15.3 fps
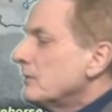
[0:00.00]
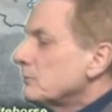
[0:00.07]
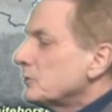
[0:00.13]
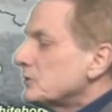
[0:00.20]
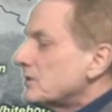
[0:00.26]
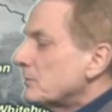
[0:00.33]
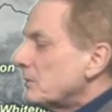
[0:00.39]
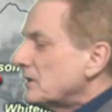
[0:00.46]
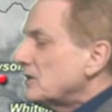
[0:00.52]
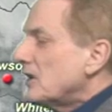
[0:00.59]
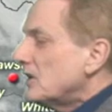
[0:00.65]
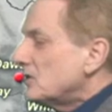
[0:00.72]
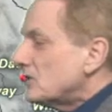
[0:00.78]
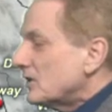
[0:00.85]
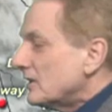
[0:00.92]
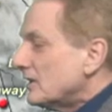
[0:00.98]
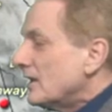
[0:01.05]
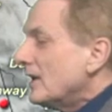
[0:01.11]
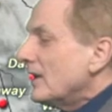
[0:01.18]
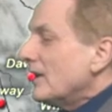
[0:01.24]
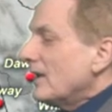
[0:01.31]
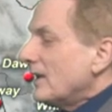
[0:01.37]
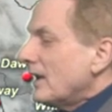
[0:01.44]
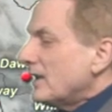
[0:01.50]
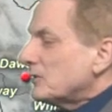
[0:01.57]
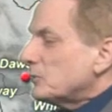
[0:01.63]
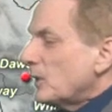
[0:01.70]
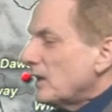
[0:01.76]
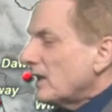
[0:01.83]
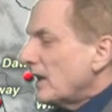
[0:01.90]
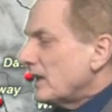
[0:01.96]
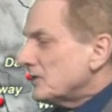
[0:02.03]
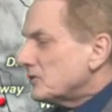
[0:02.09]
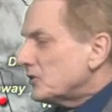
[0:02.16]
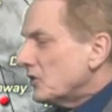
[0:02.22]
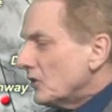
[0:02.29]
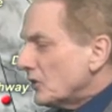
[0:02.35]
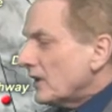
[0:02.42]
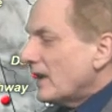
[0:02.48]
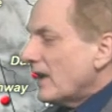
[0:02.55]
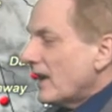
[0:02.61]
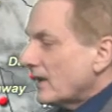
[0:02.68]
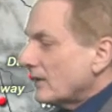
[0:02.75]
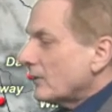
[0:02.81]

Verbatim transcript: precipitation, as well as Togiak.